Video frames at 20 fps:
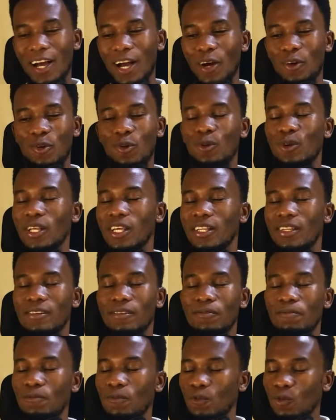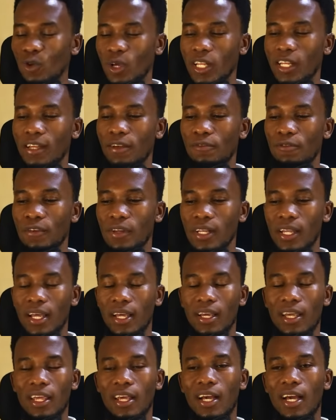I couldn't really feel
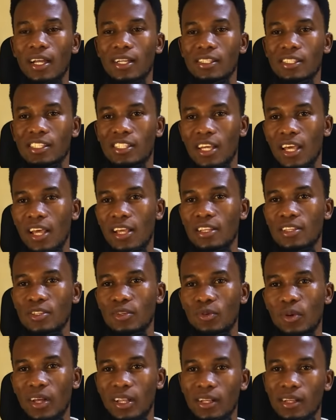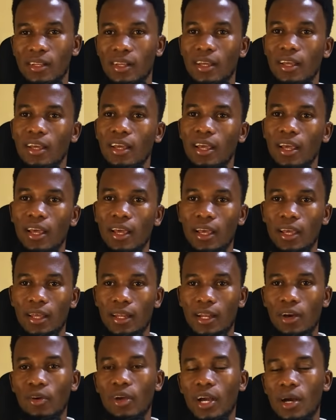like he can change when
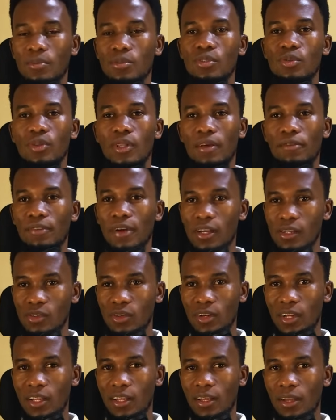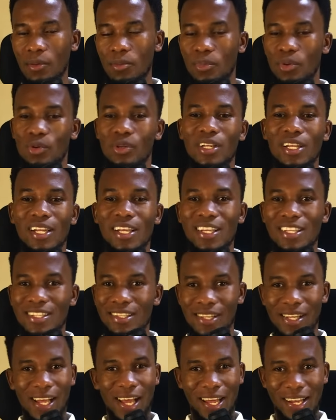now he comes to the factory, building
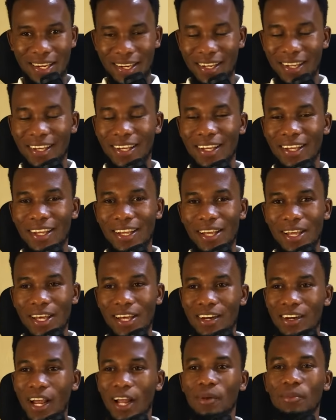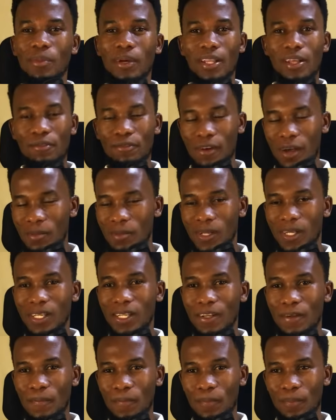his land, run by the family.
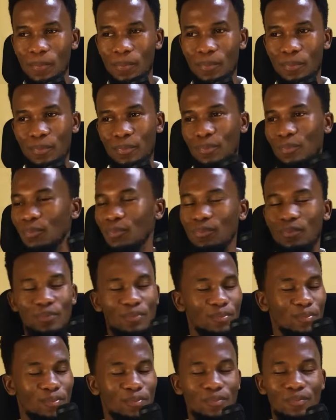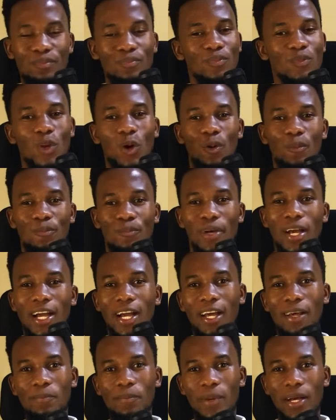No, I
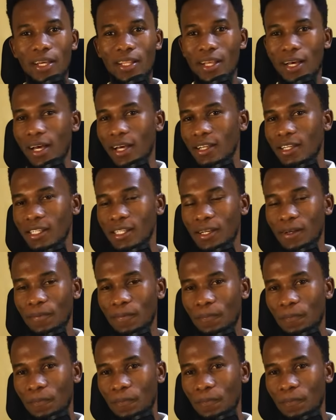can't buy that idea.